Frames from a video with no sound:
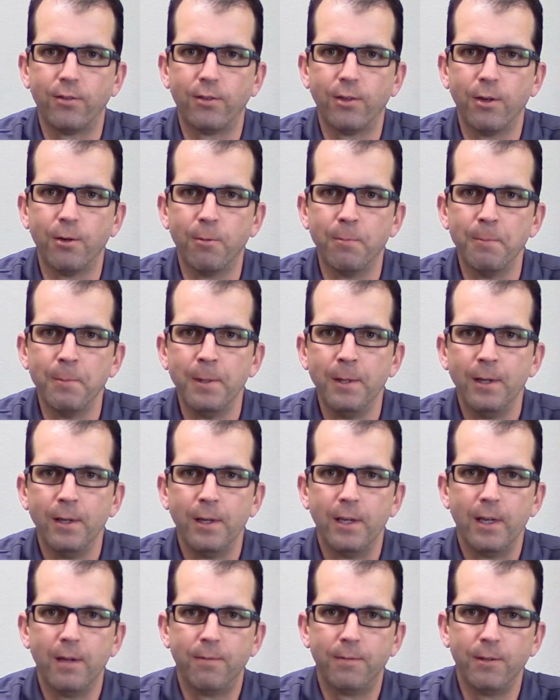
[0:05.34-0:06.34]
So
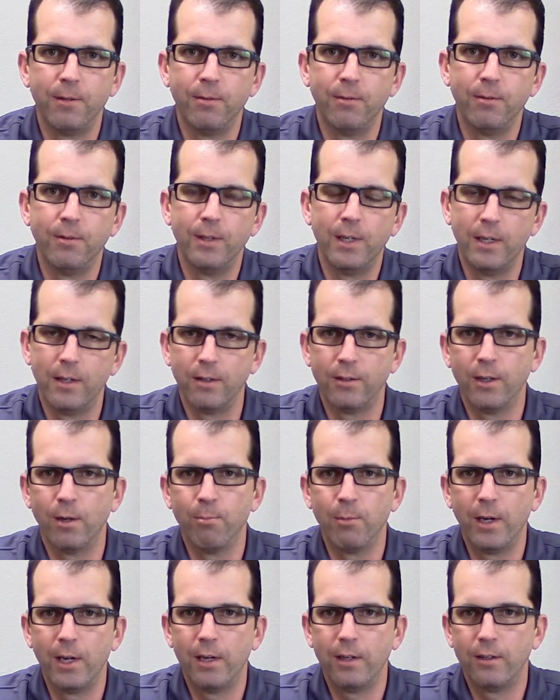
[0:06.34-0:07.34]
if you need a
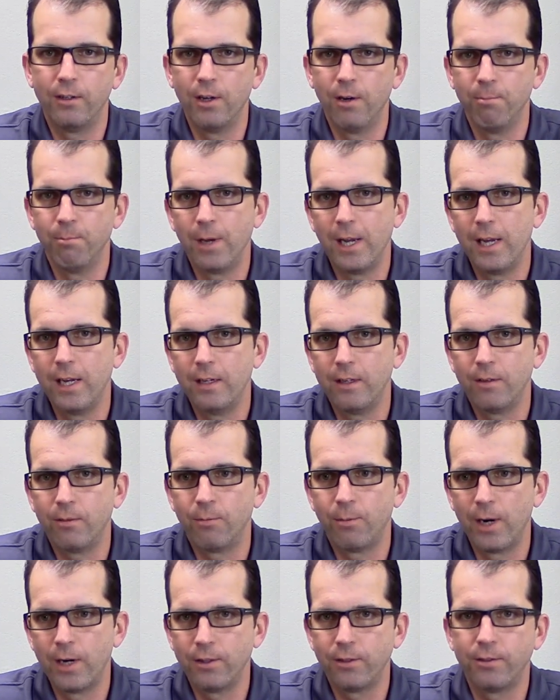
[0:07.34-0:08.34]
domain, domain
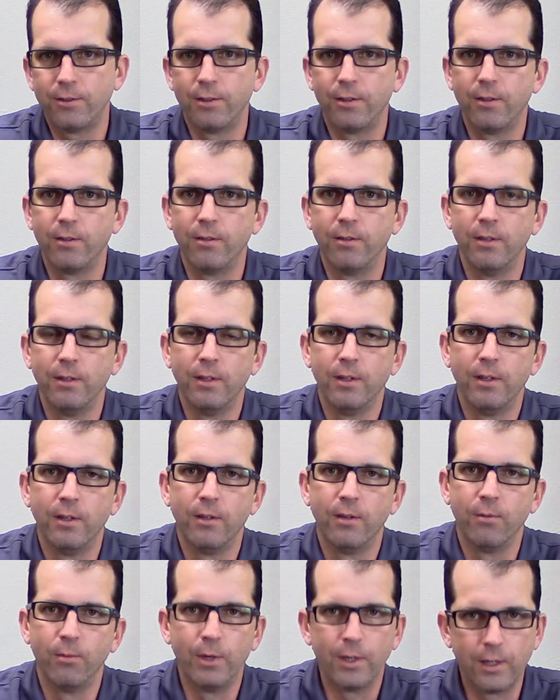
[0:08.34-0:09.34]
registered,
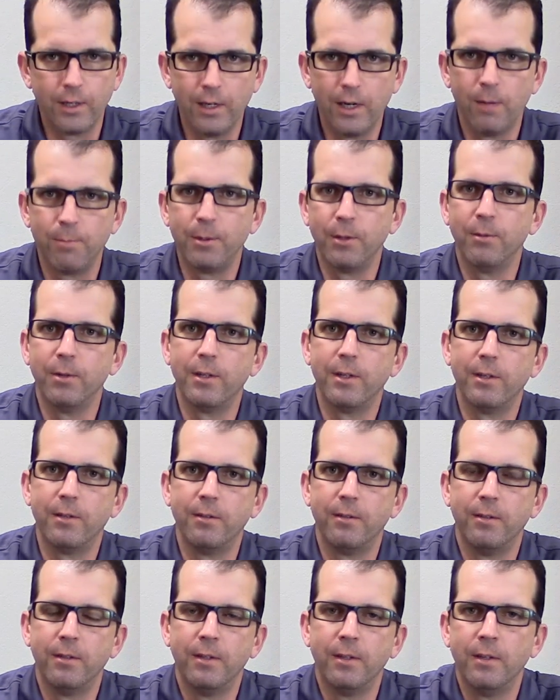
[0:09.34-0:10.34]
we can help you with
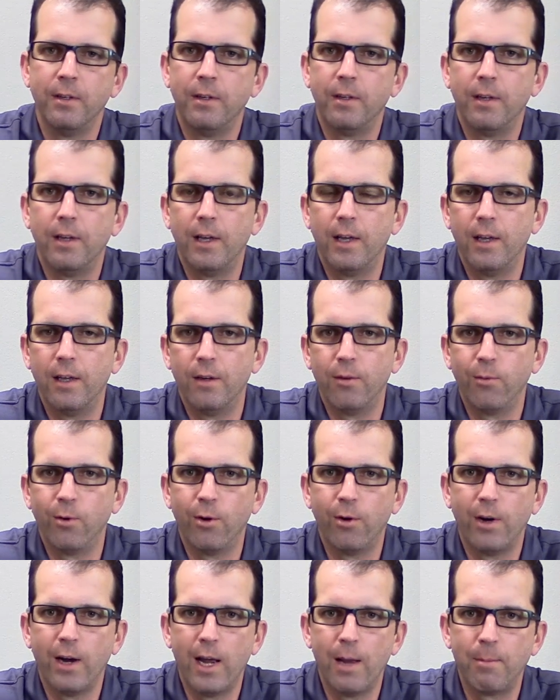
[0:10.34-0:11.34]
it, and
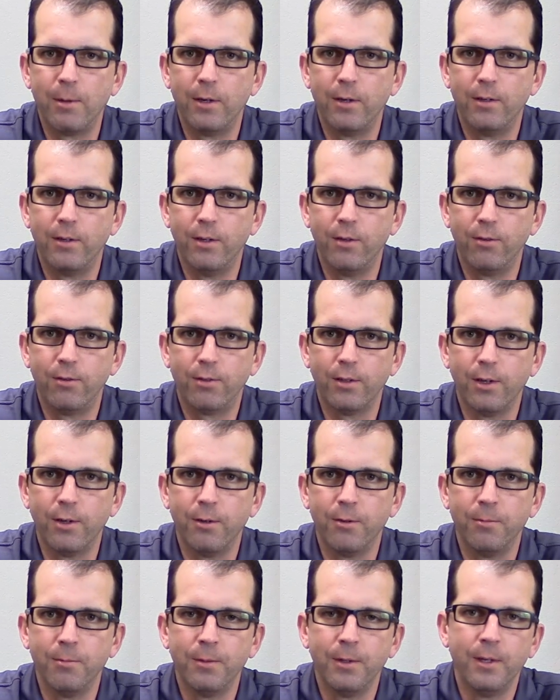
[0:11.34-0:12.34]
we're happy to do
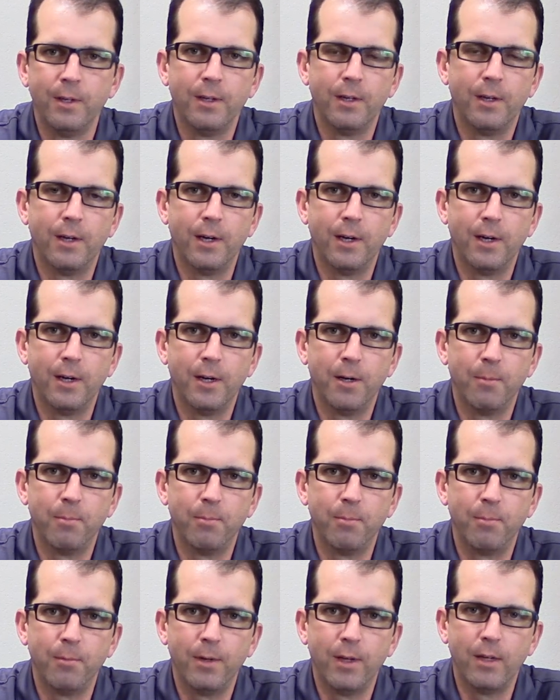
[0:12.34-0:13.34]
so.
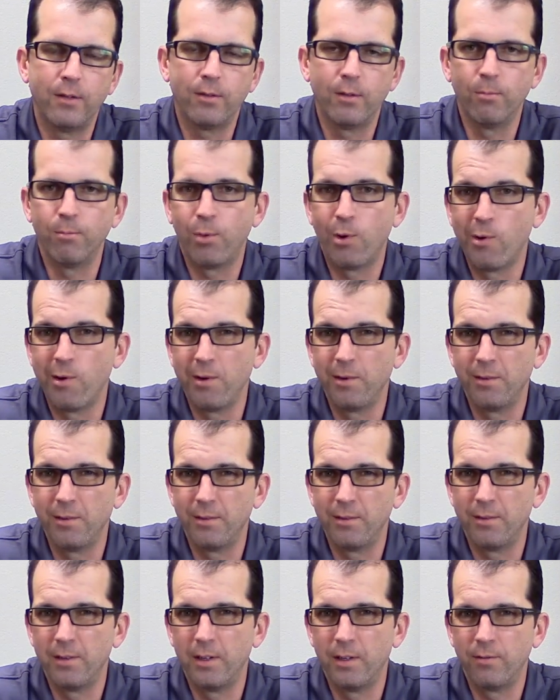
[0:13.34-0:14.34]
Um, it's
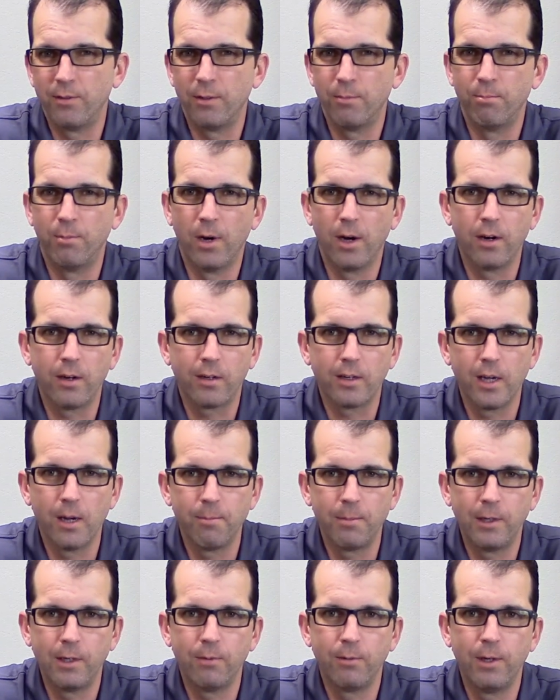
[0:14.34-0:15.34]
important that if you bought a
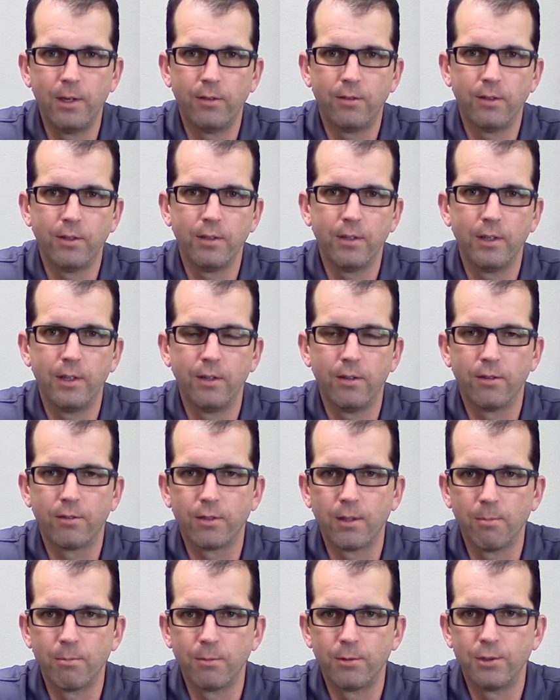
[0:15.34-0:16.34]
company recently or
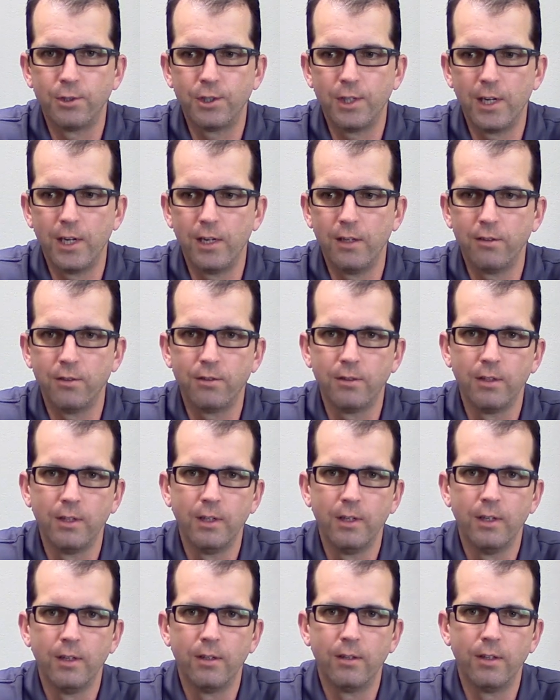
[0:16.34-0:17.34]
something's changed,
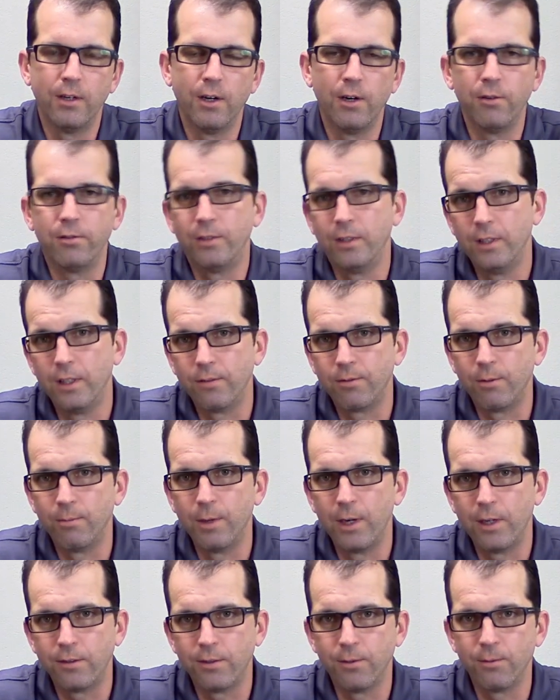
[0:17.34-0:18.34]
the hosting
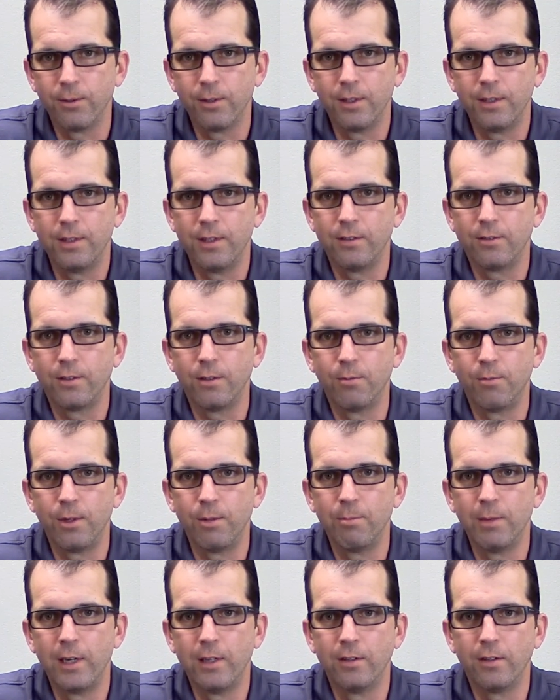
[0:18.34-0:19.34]
information really needs to
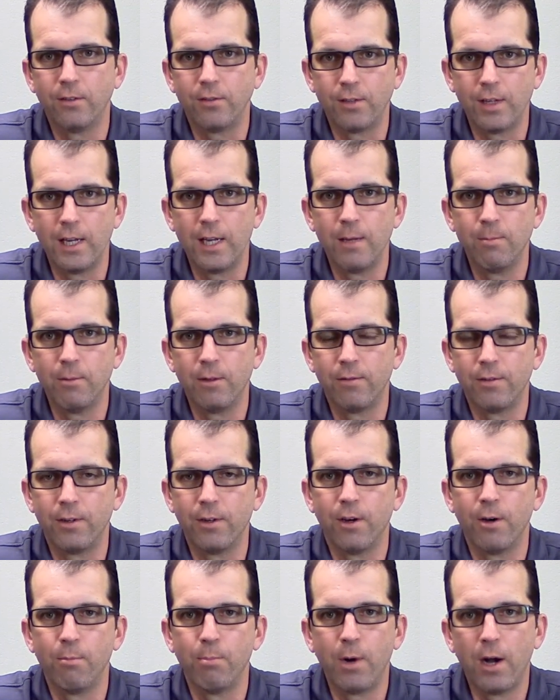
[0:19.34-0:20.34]
remain the same if at
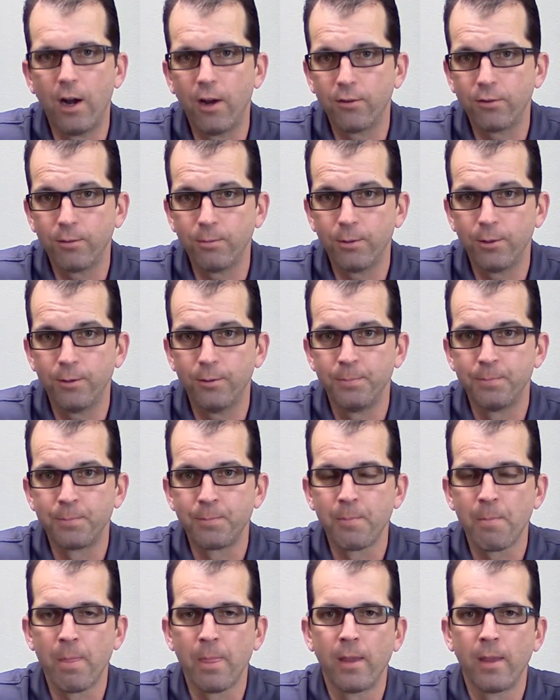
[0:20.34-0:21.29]
all possible.